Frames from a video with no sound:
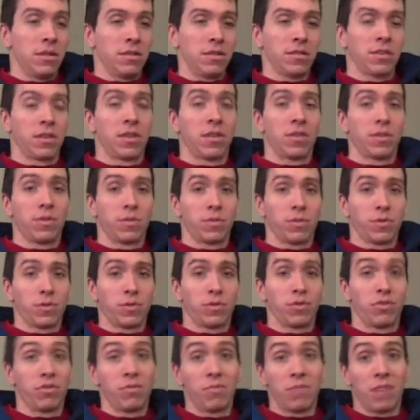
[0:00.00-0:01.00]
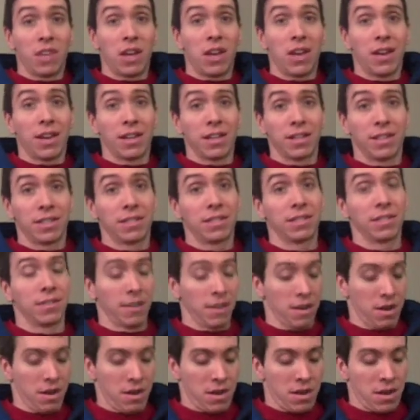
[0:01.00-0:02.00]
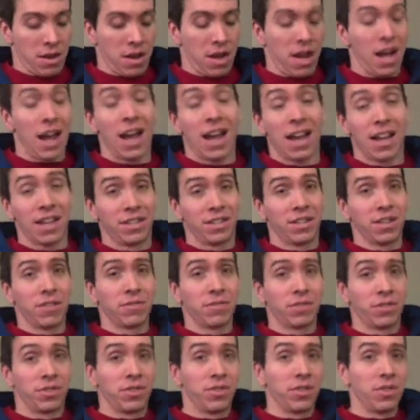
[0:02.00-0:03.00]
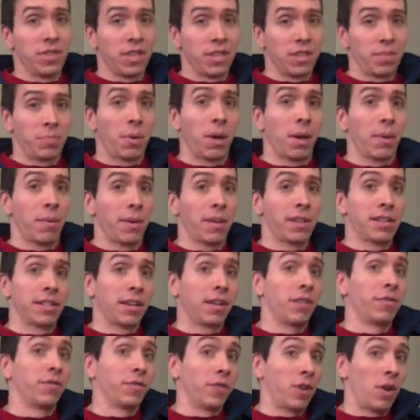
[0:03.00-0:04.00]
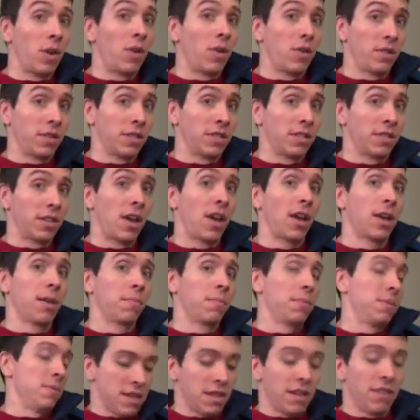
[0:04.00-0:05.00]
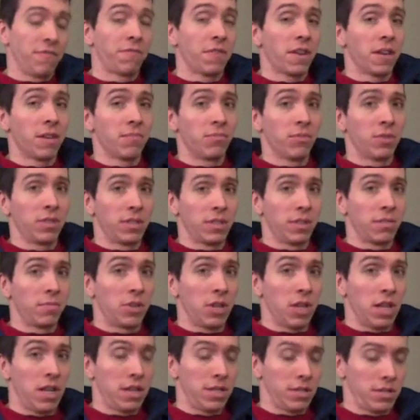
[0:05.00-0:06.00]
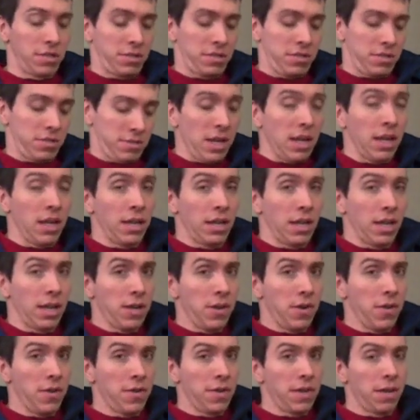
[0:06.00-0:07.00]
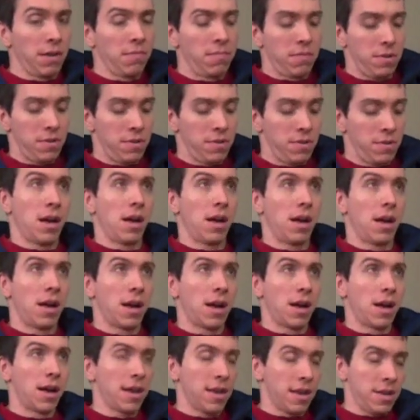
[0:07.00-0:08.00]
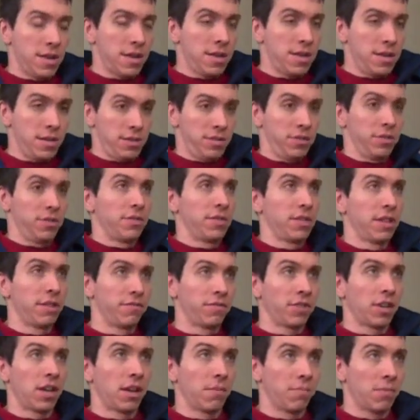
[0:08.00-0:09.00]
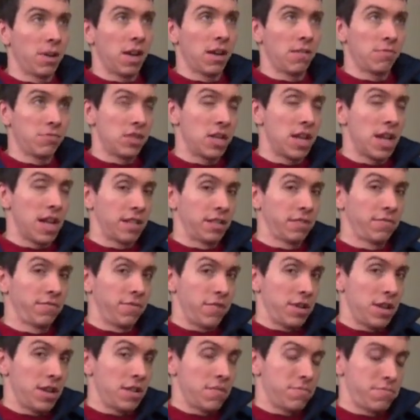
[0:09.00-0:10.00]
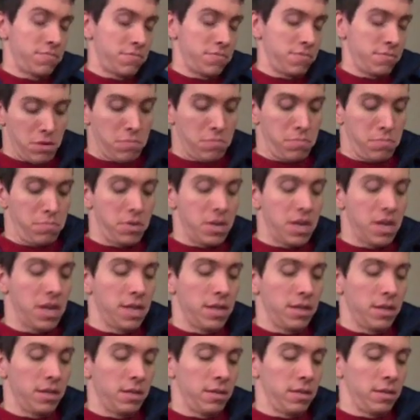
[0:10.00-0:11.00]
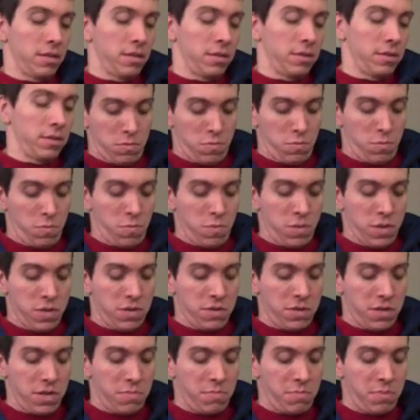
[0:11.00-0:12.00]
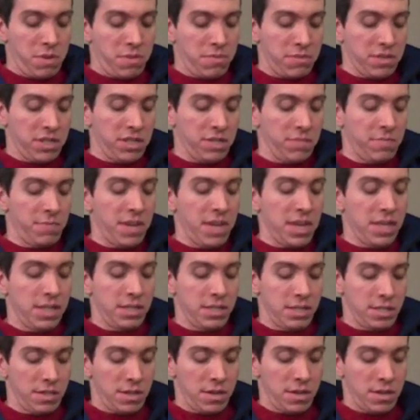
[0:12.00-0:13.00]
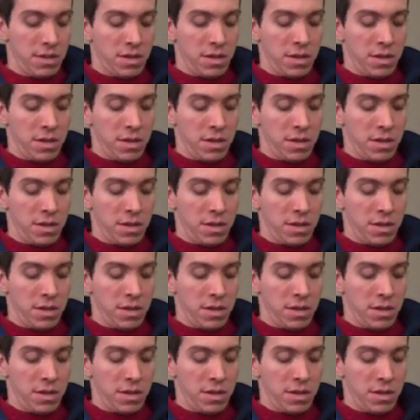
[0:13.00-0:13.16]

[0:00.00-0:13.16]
So, to be honest, I don't do this by myself all the time. If I'm with someone else and I know them, to save time, I will ask for help. But when you're in a public space